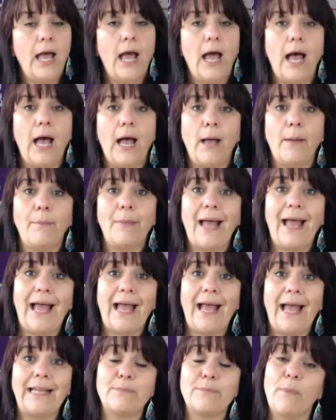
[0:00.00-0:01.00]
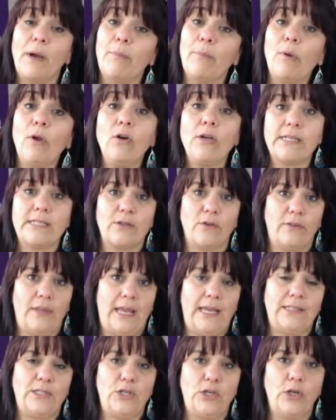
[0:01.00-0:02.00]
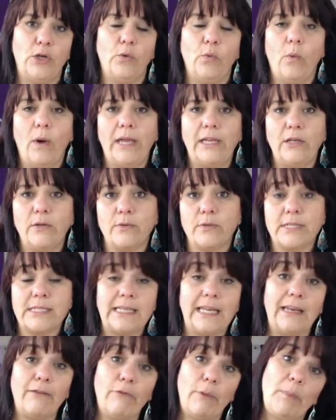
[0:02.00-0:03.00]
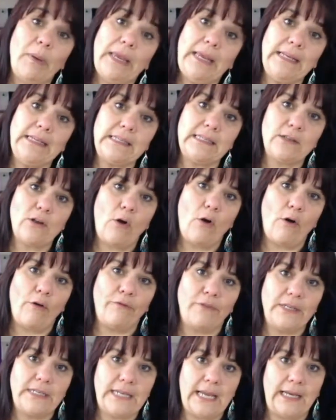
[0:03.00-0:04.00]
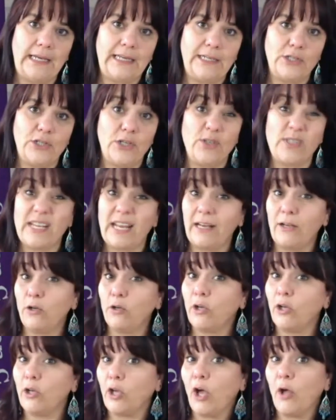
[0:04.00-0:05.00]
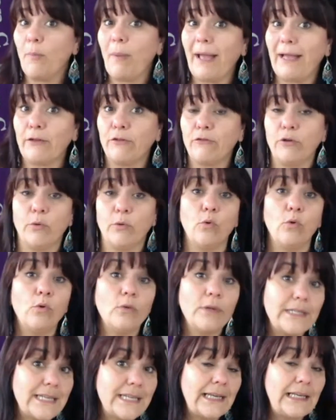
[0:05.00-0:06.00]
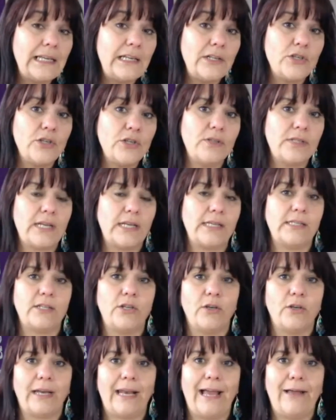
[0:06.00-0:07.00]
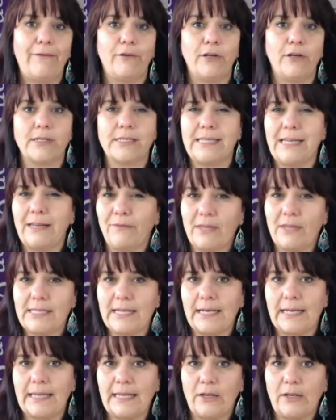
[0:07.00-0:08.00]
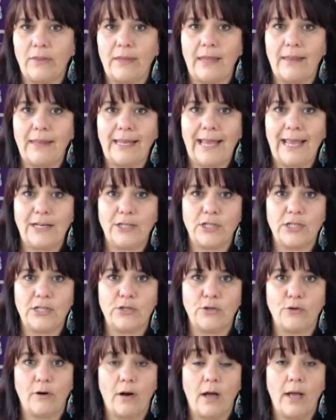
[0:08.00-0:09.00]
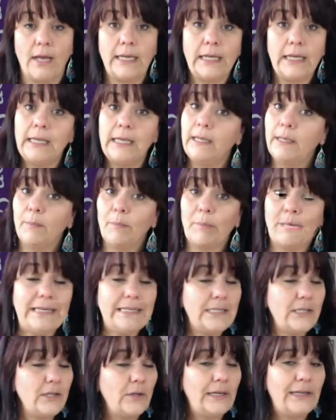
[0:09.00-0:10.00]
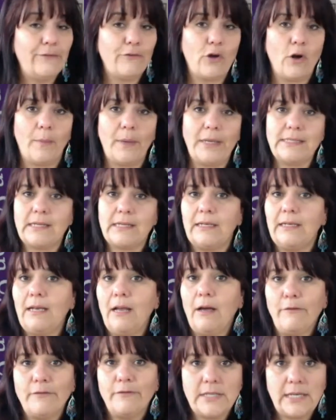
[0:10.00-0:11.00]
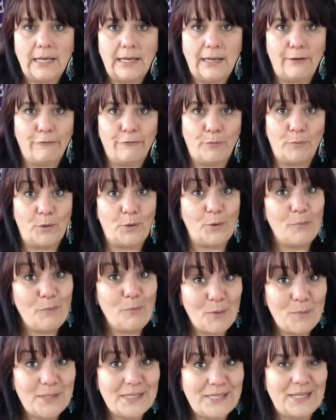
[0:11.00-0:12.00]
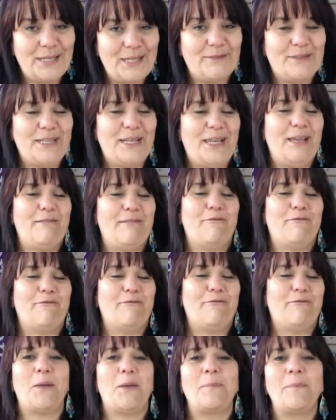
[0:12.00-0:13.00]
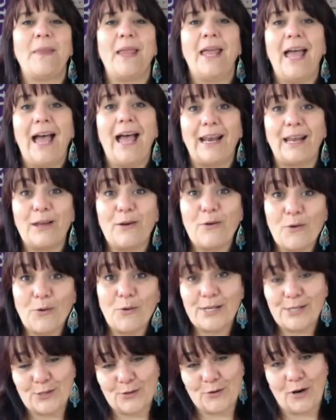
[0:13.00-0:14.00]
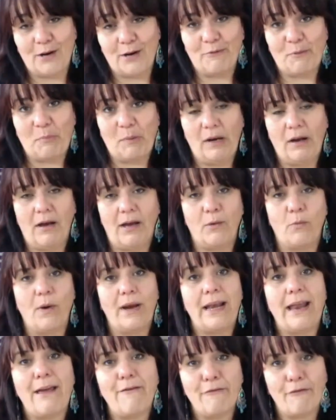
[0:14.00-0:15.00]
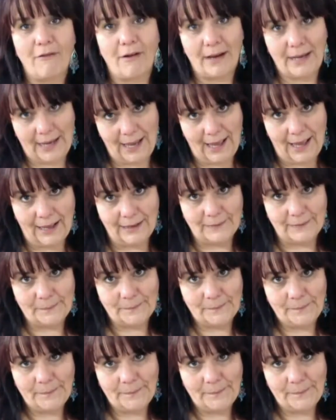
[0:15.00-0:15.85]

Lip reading: And my blog is on there too, where you will see repeats of the Technique Tuesday, and you can go back through all the Technique Tuesdays and you can have a look, see if there's anything on there that catches your eye. Please do leave comments. I love to hear from you. I promise I love to hear from you. And I always try and reply whenever I can.